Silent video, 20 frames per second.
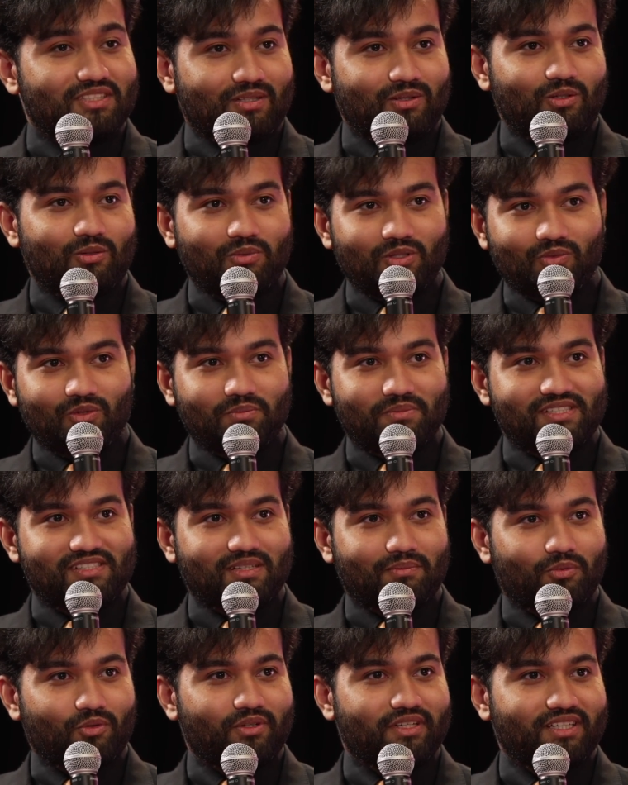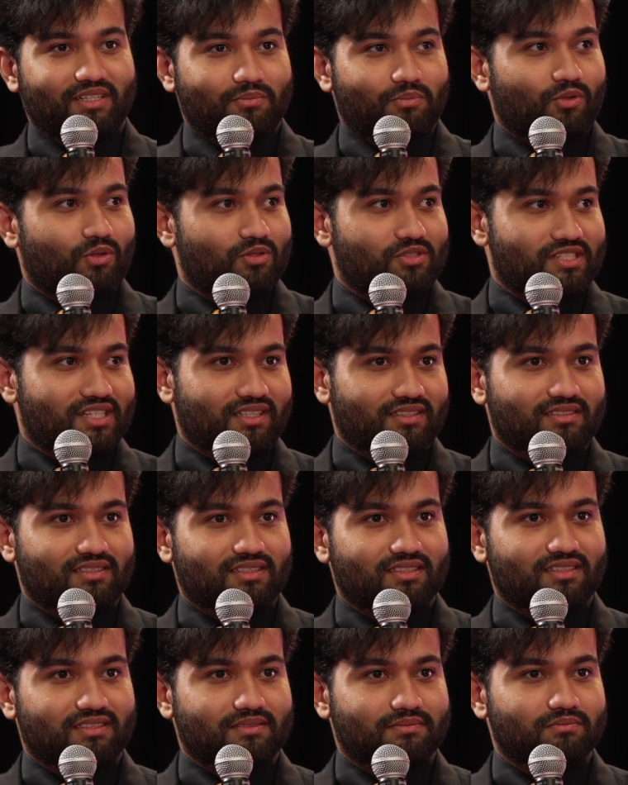Global will be supporting a project
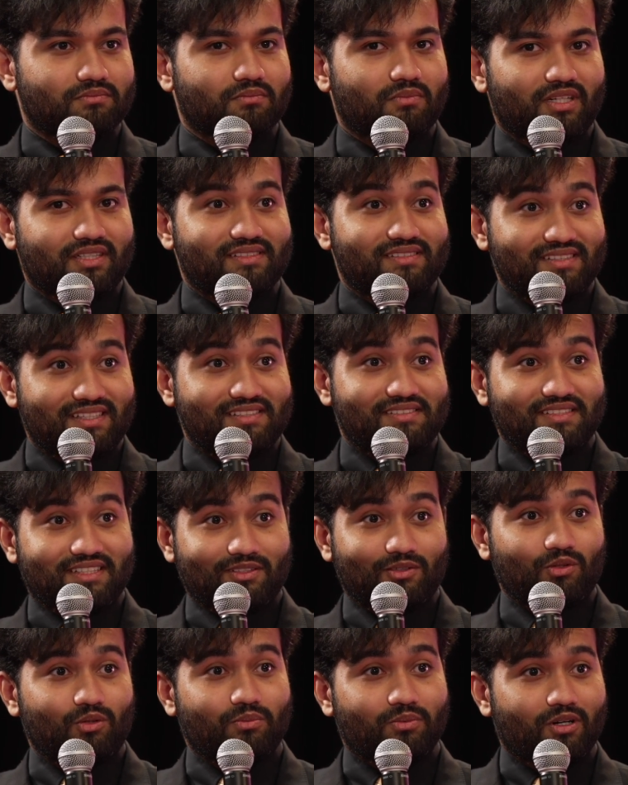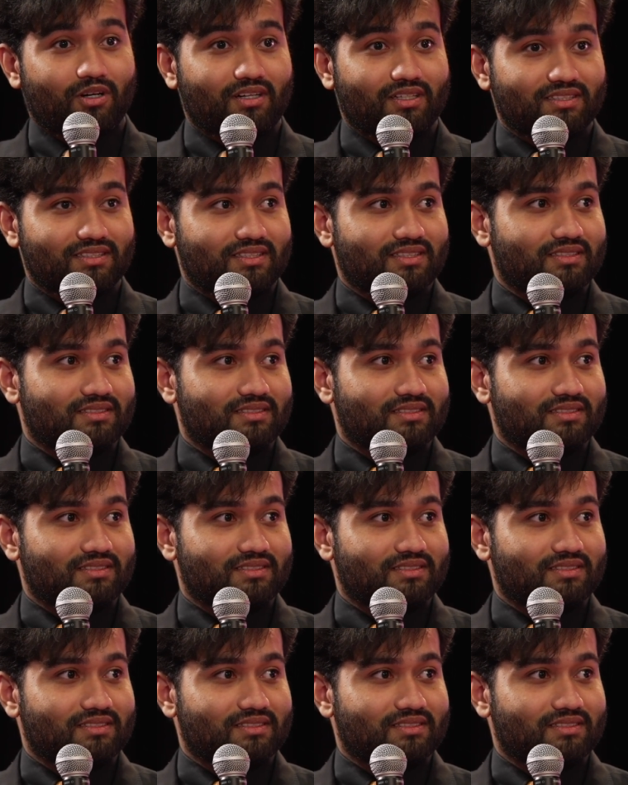by the CSA group on